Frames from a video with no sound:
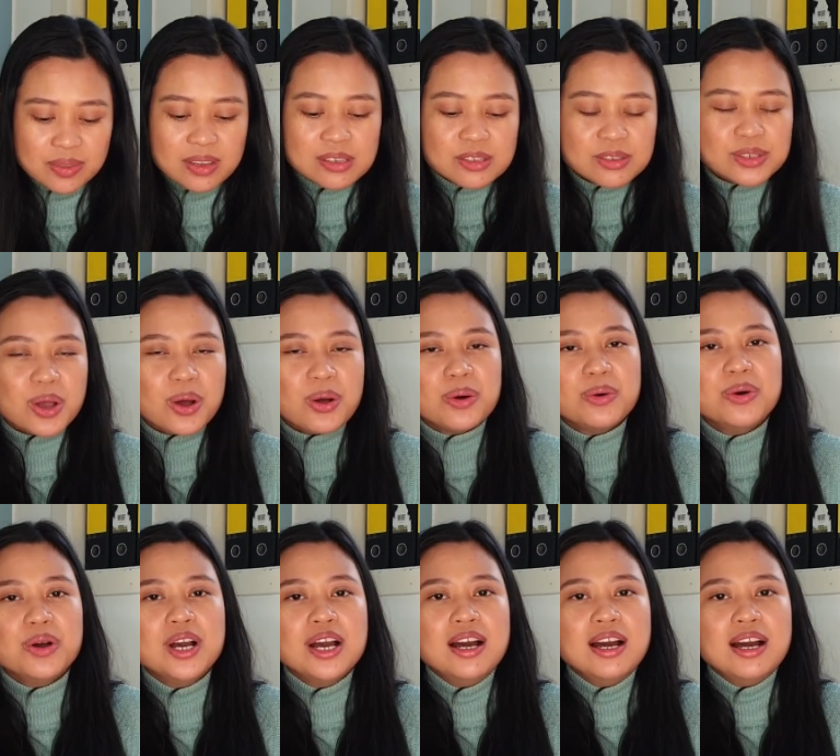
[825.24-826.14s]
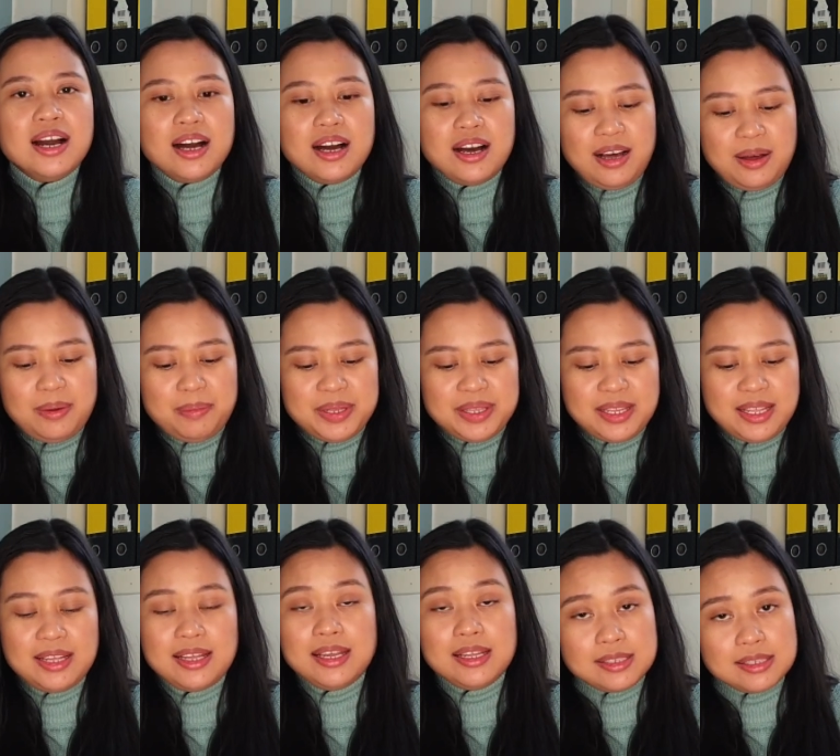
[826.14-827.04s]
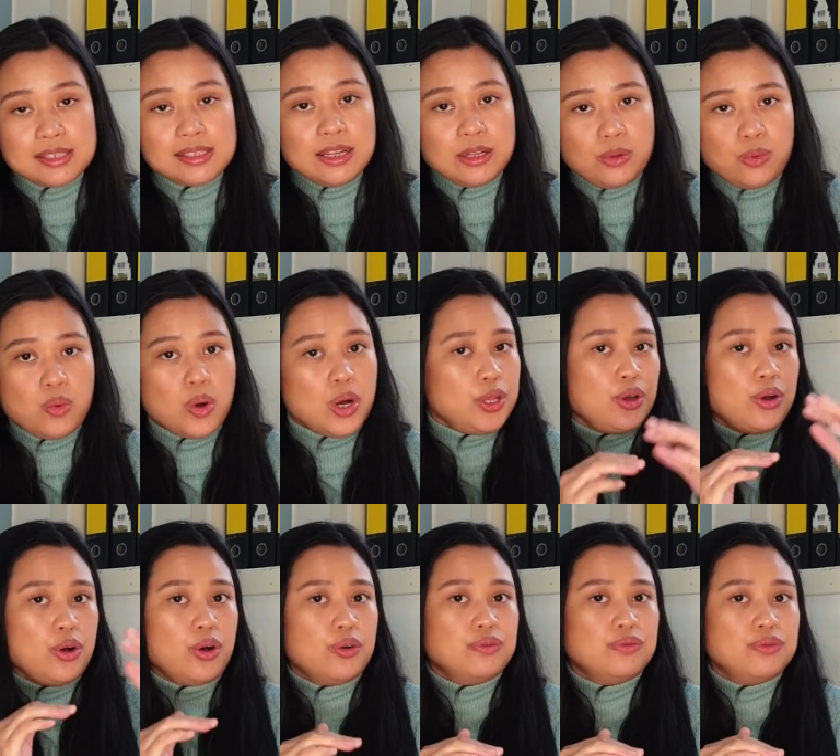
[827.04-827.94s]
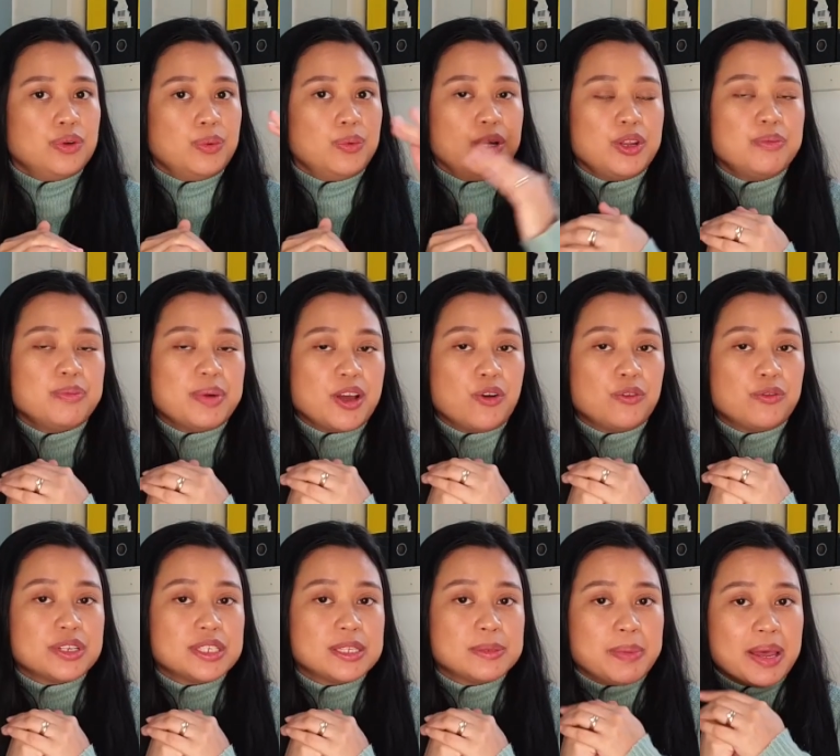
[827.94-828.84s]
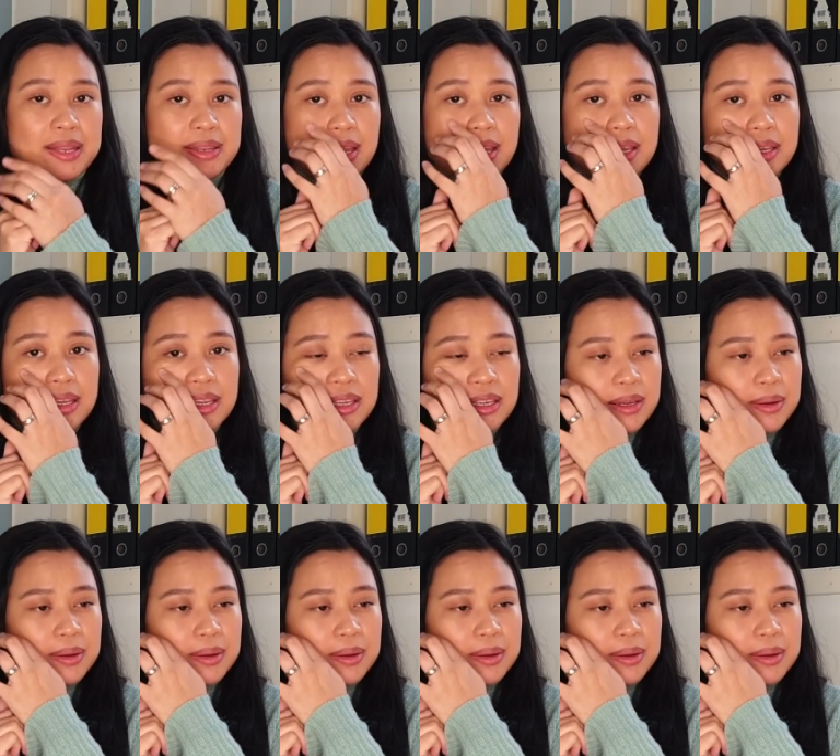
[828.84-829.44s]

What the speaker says: So but it's still one of my overspending.